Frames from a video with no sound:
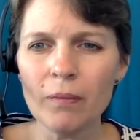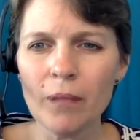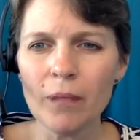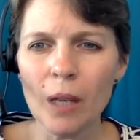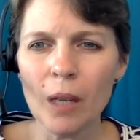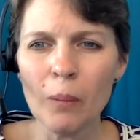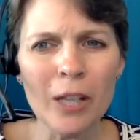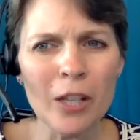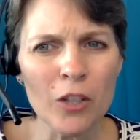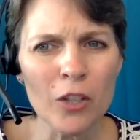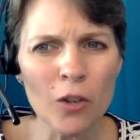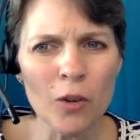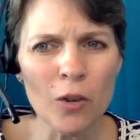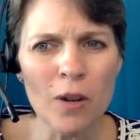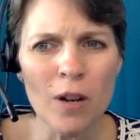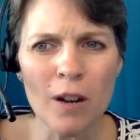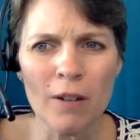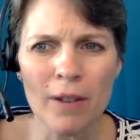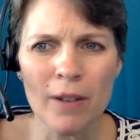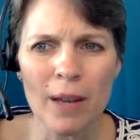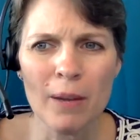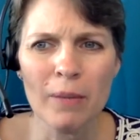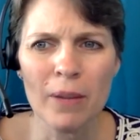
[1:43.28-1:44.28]
But it's true in
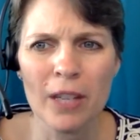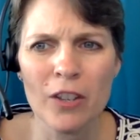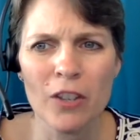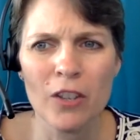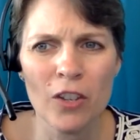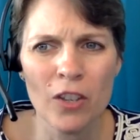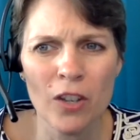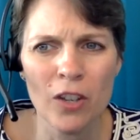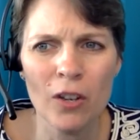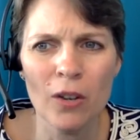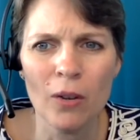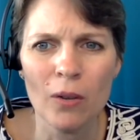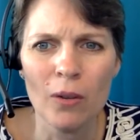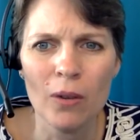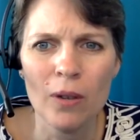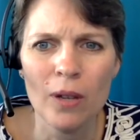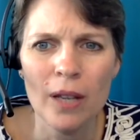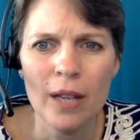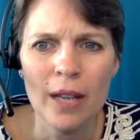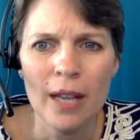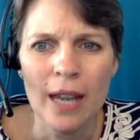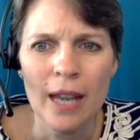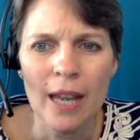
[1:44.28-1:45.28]
our families too.
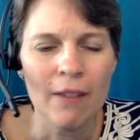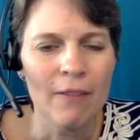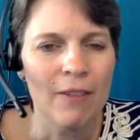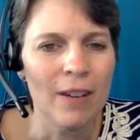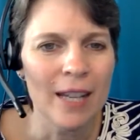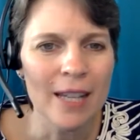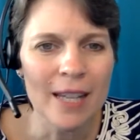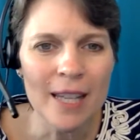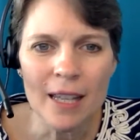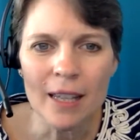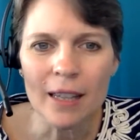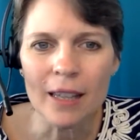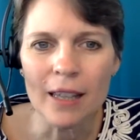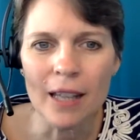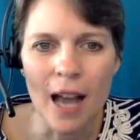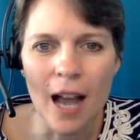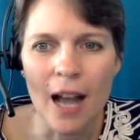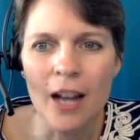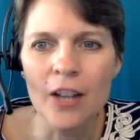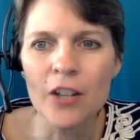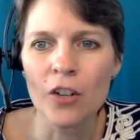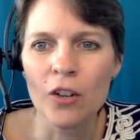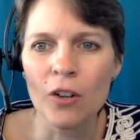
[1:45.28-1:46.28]
If it isn't
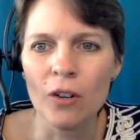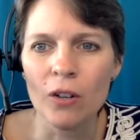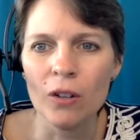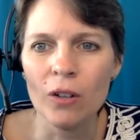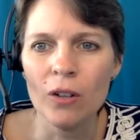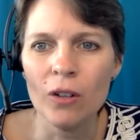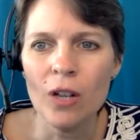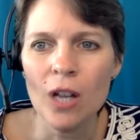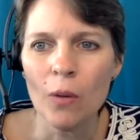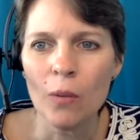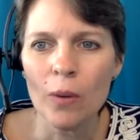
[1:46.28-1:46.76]
logical,